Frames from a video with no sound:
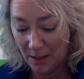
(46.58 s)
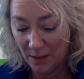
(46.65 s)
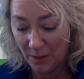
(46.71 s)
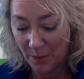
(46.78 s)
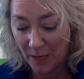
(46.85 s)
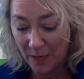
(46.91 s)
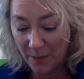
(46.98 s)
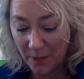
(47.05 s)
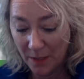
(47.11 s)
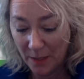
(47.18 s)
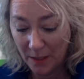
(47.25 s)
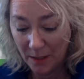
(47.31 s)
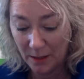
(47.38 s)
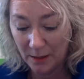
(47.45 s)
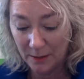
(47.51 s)
The paper
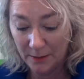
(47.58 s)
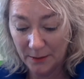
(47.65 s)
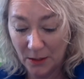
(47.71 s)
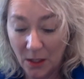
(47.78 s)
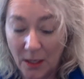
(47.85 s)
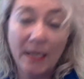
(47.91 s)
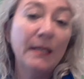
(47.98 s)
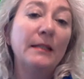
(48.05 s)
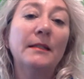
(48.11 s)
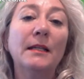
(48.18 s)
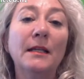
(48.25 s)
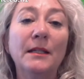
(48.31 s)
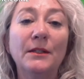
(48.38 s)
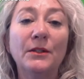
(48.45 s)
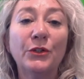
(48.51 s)
size
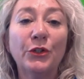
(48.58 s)
is